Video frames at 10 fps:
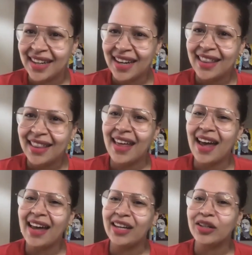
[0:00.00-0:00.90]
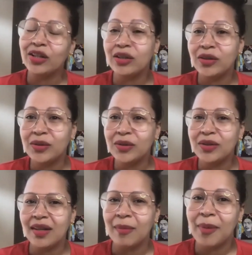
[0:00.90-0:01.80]
that includes
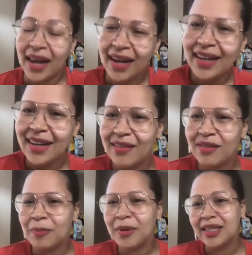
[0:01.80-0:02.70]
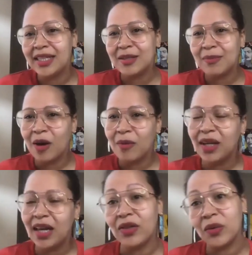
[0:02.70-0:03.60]
the pay of the police department
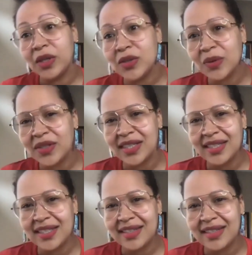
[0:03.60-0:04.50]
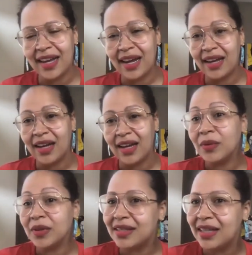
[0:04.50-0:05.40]
and the resources that they
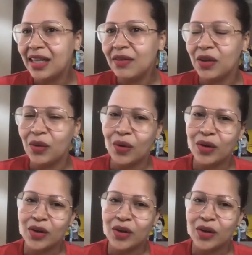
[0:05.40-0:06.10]
receive in order